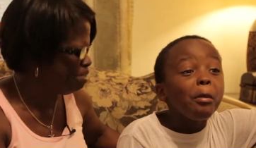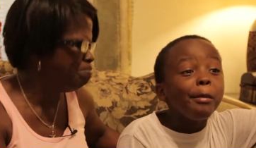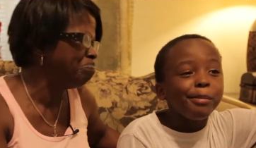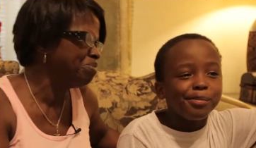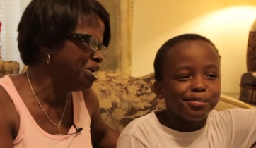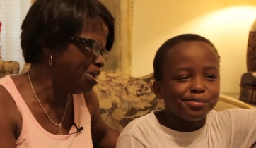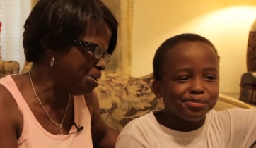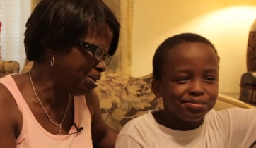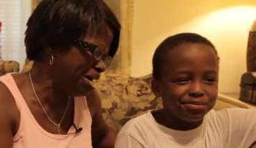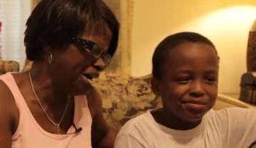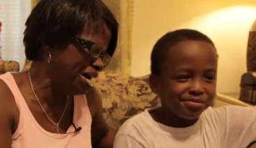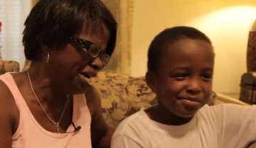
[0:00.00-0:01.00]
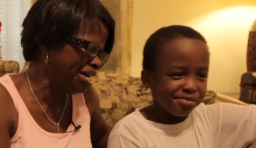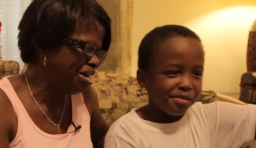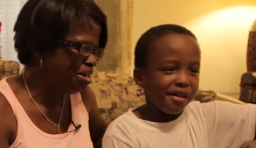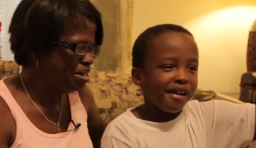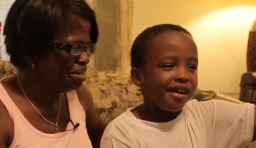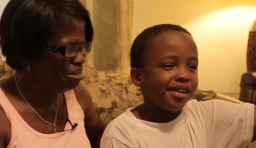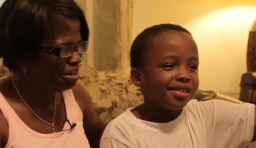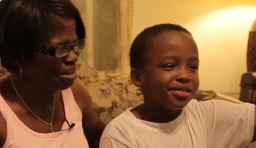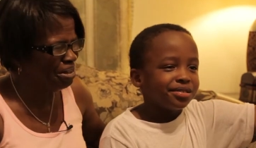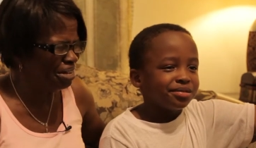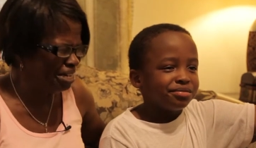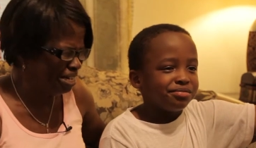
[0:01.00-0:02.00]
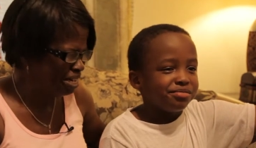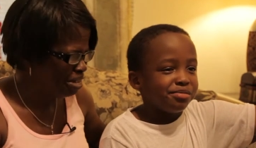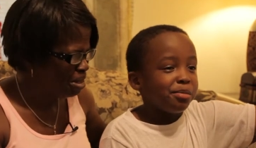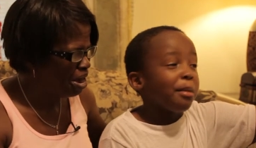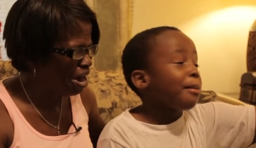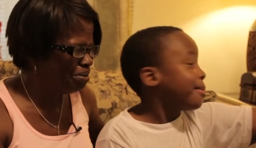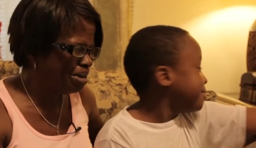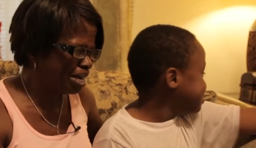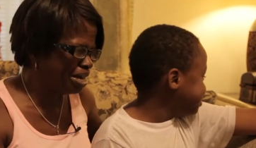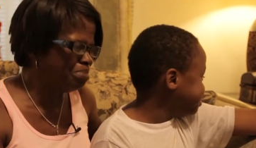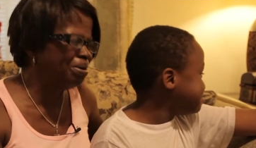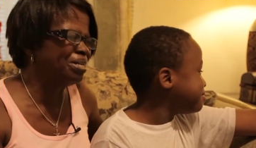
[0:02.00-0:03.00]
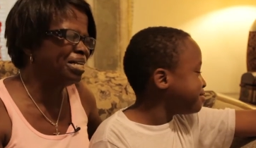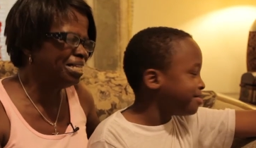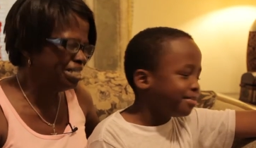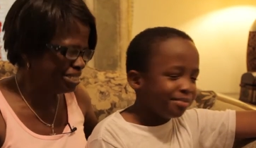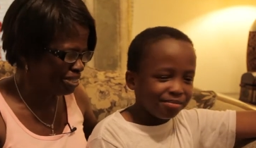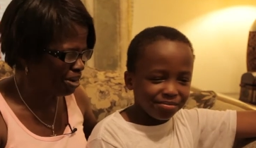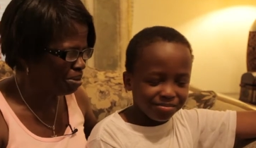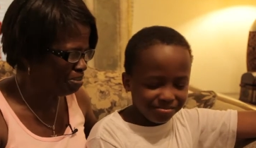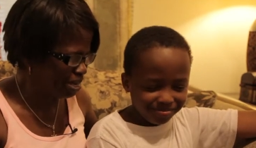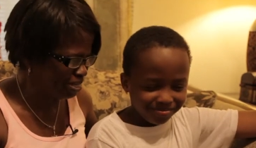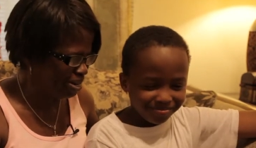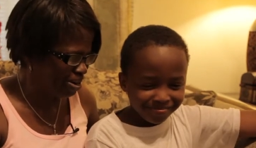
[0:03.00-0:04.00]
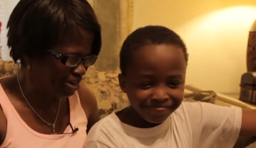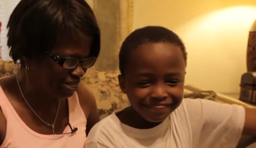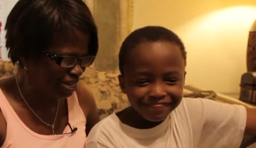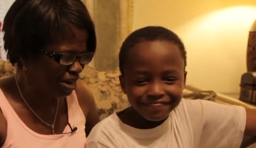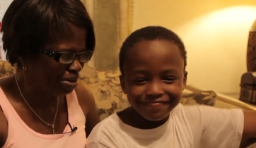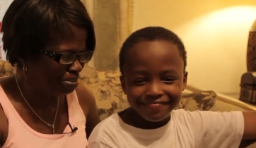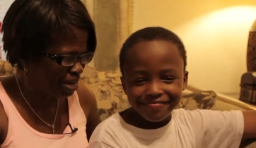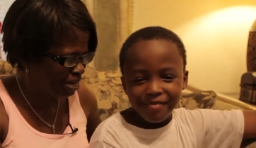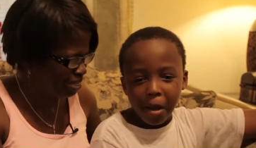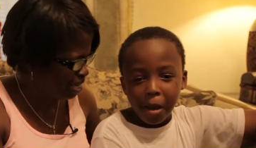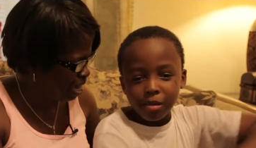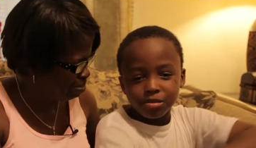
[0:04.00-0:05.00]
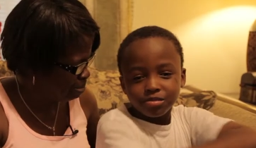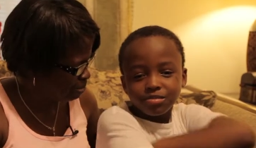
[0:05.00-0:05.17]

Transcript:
Speaker 1: Sorry about okay. that. Okay. So that All right, come on now. Let's talk about the guard. Talk about common